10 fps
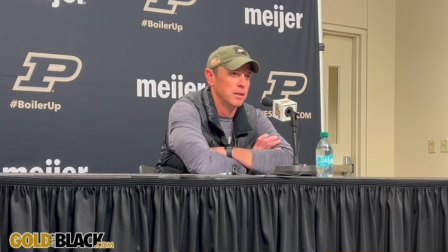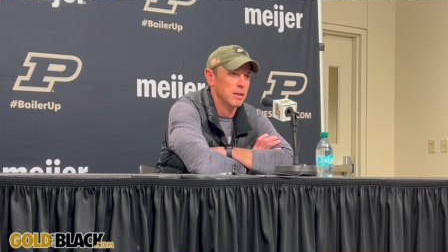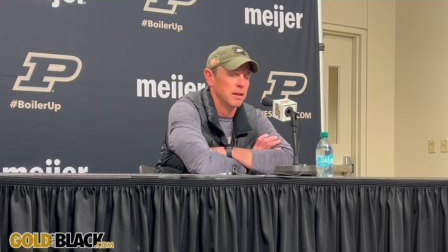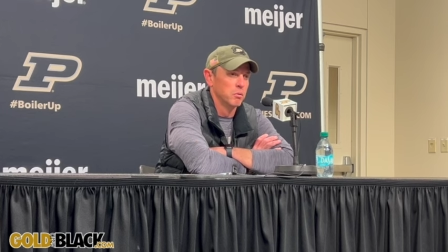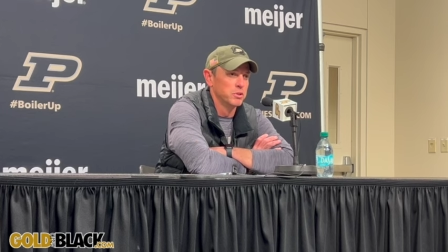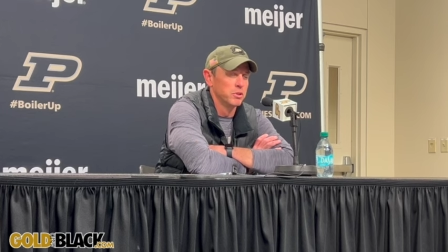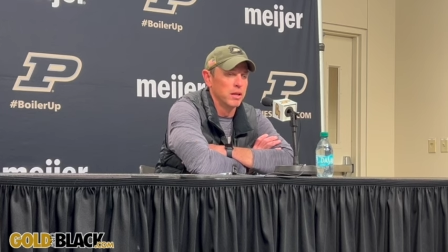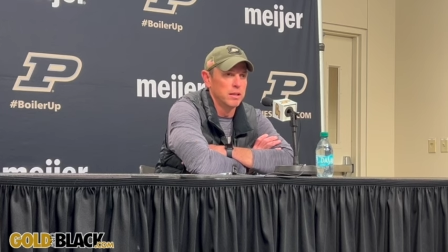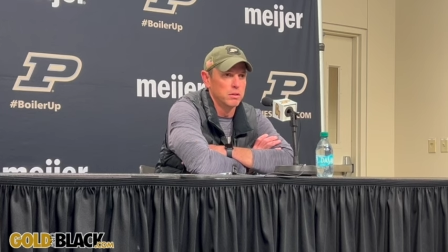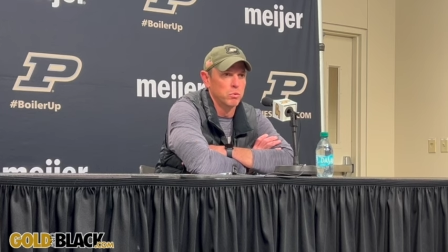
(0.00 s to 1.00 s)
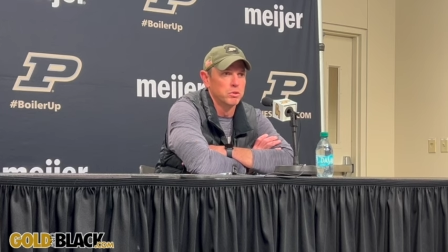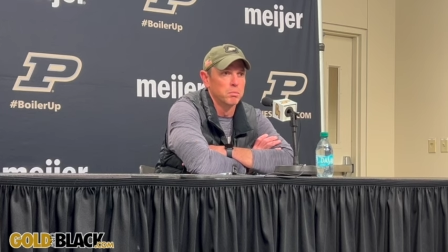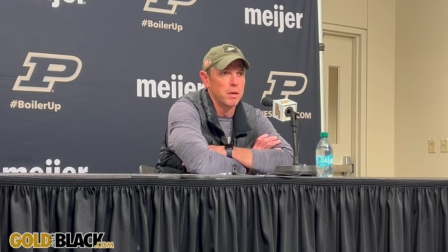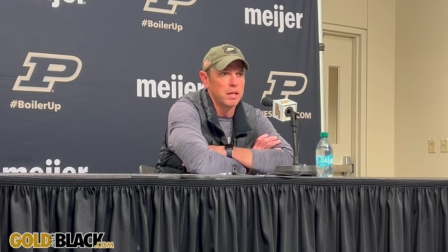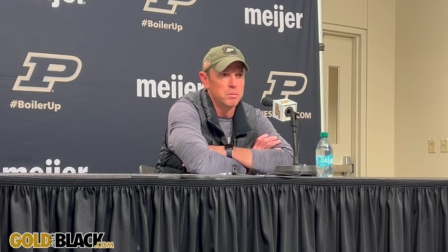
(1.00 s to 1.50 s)
What's your angle? What's
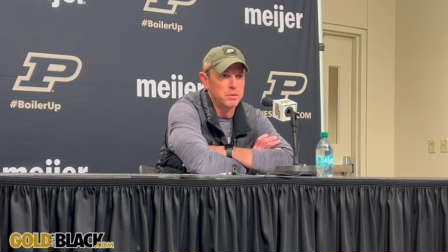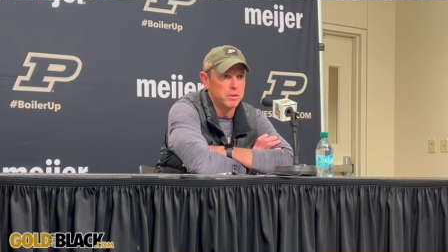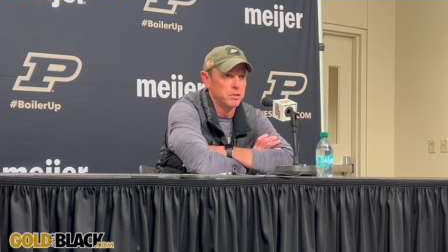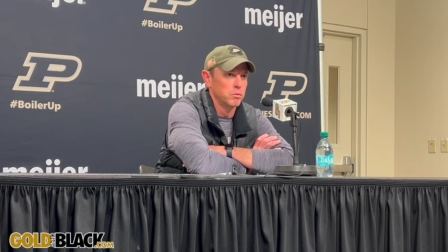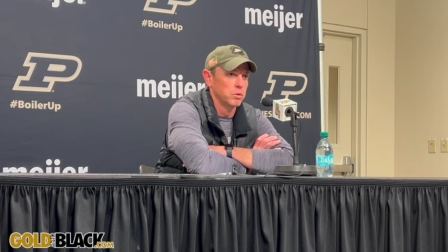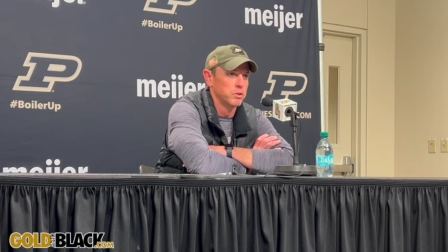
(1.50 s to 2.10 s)
your body position? Where's